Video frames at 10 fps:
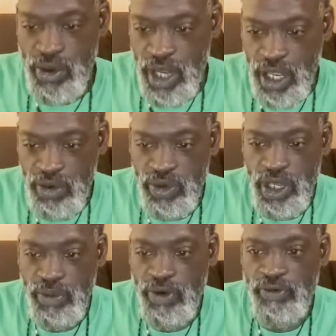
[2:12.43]
Okay,
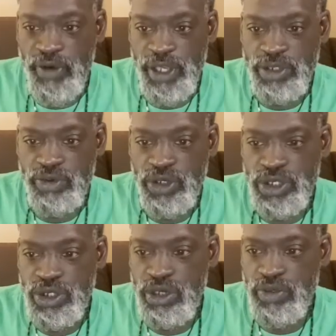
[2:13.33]
we up on Facebook,
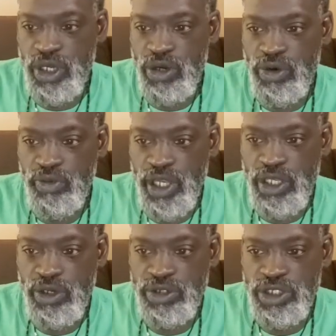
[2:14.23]
so let me go and make
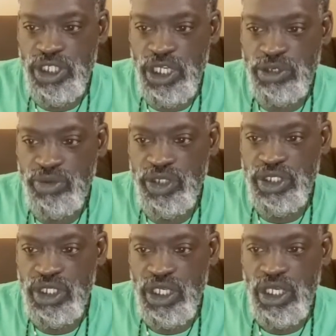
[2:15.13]
those
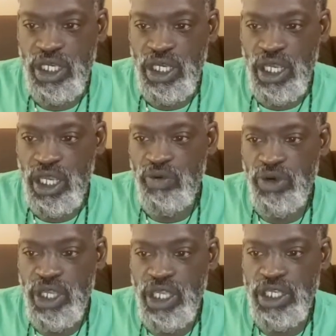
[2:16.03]
adjustments and
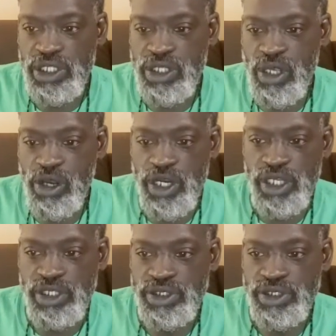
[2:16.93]
we'll get started.